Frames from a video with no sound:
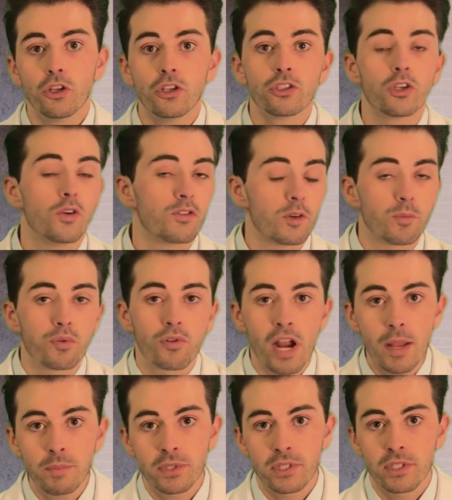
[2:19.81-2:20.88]
So for
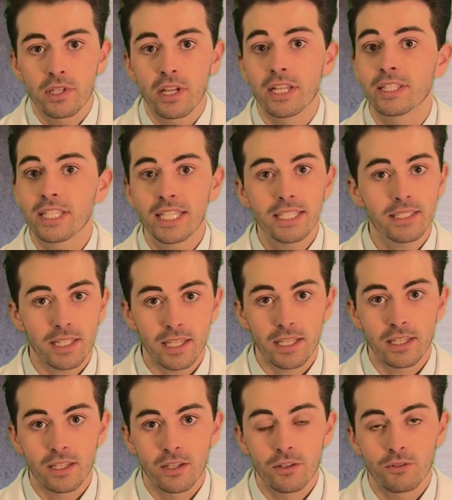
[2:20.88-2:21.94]
preps, it's easy,
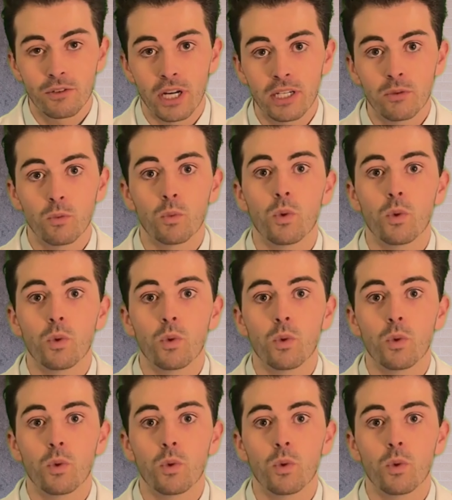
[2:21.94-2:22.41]
right?